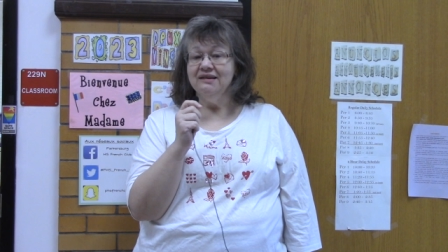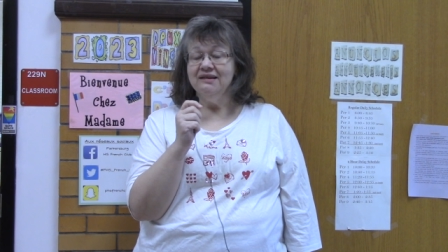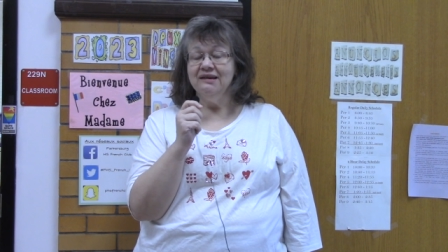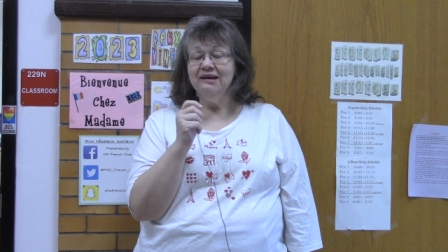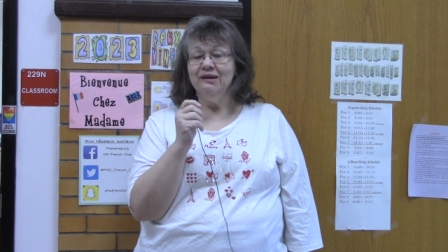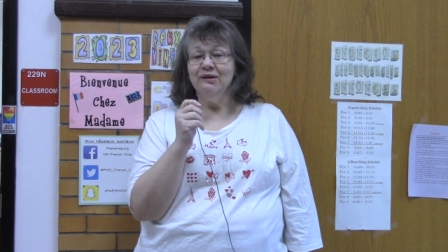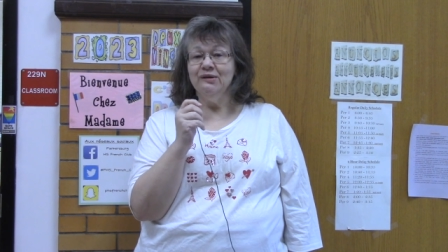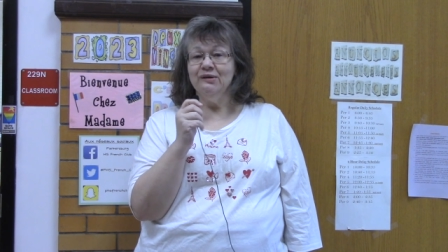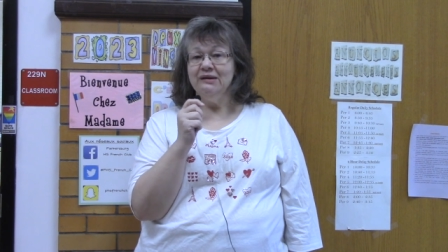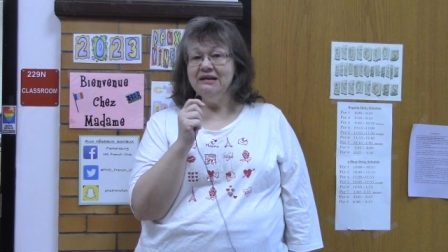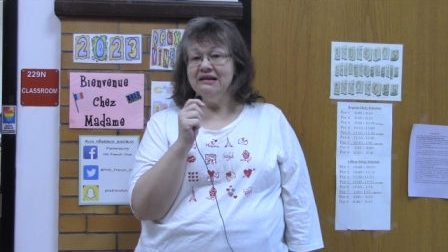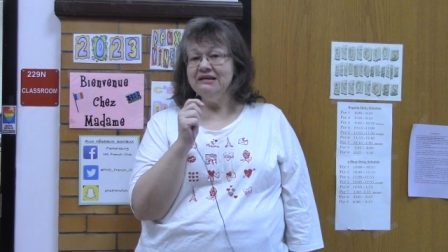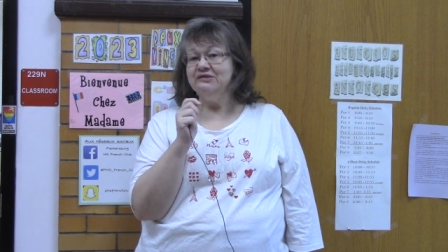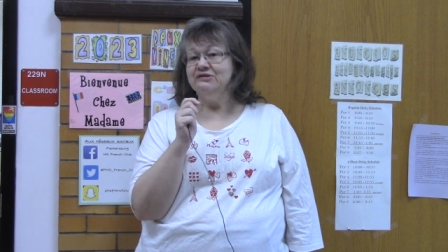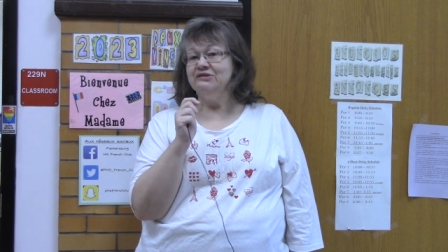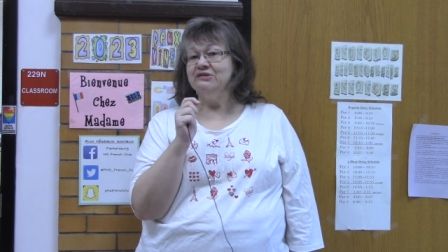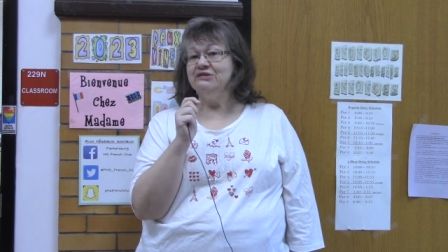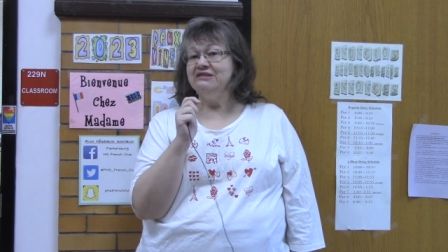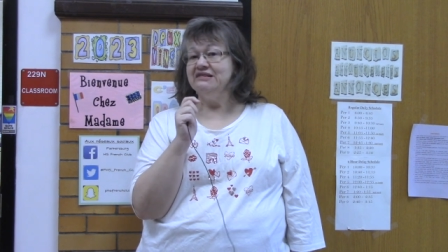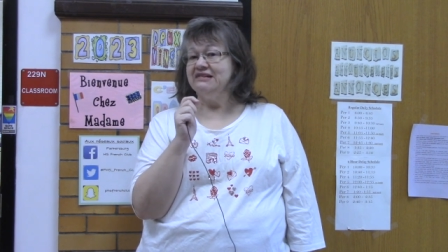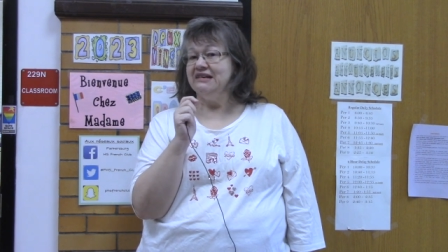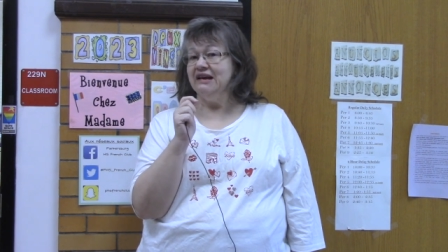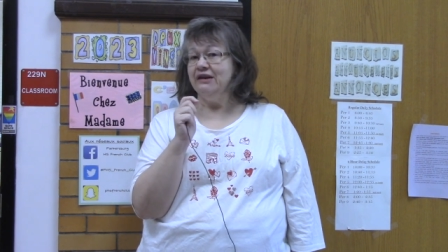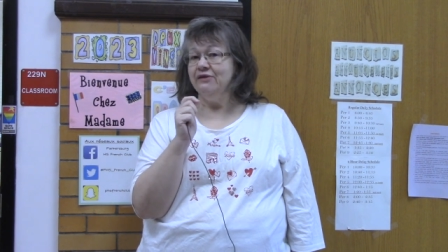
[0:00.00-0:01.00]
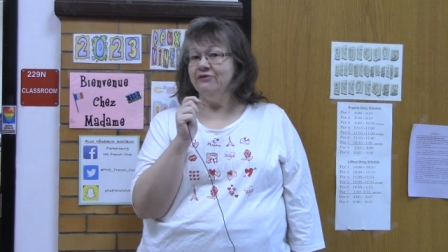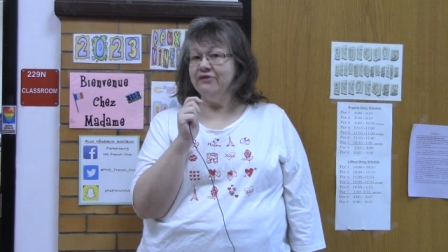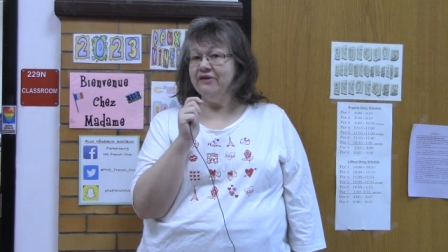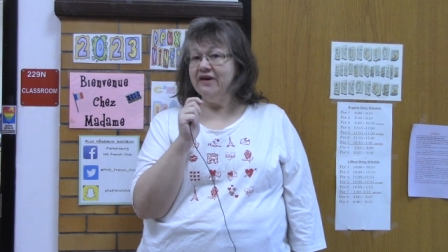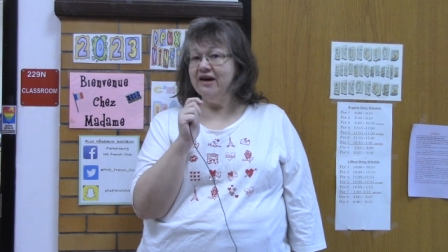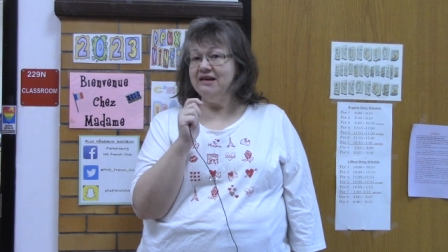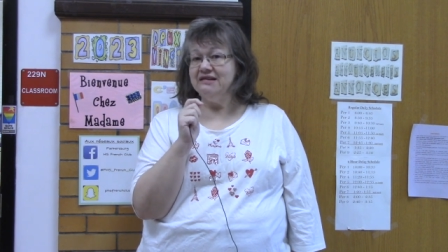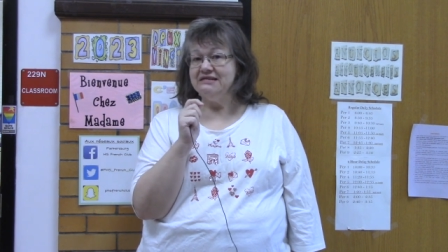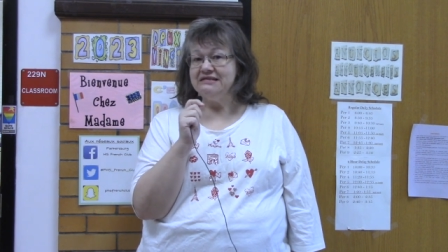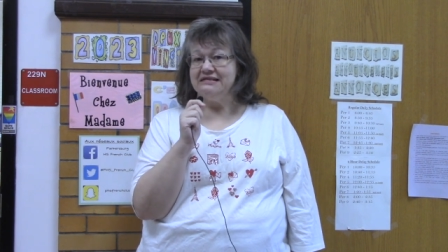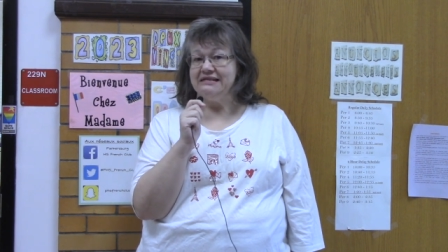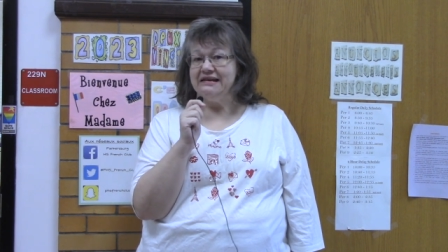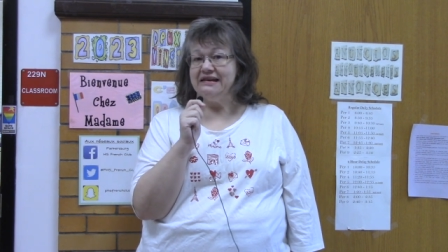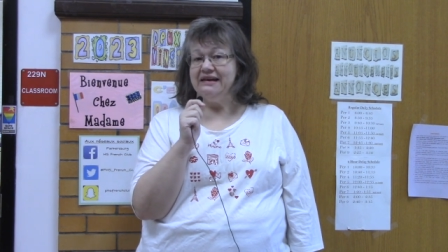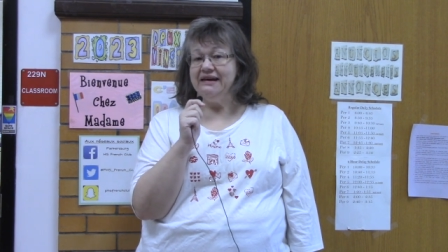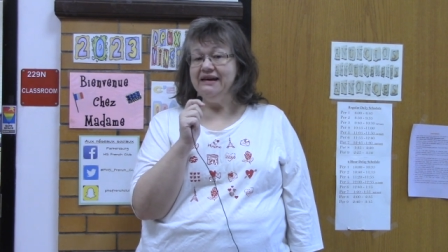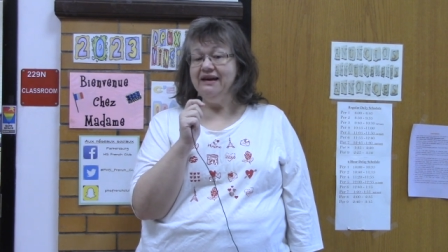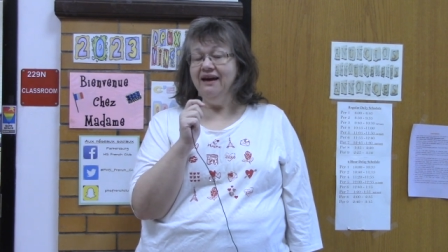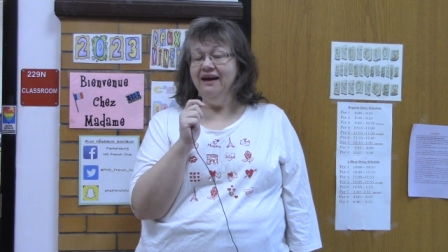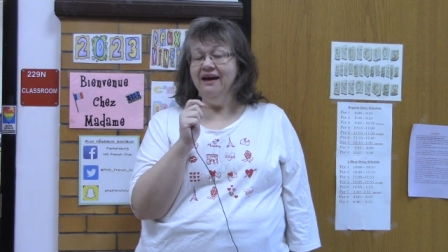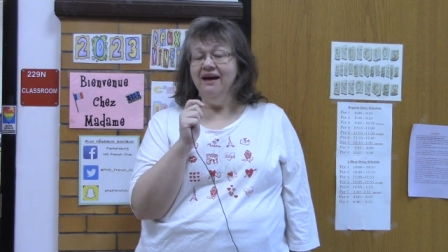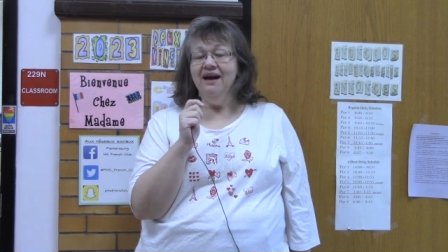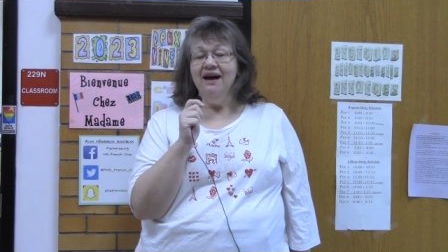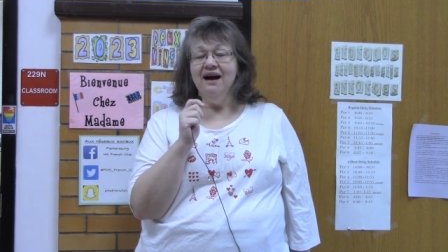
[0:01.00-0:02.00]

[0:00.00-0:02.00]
qui ont étudié le français.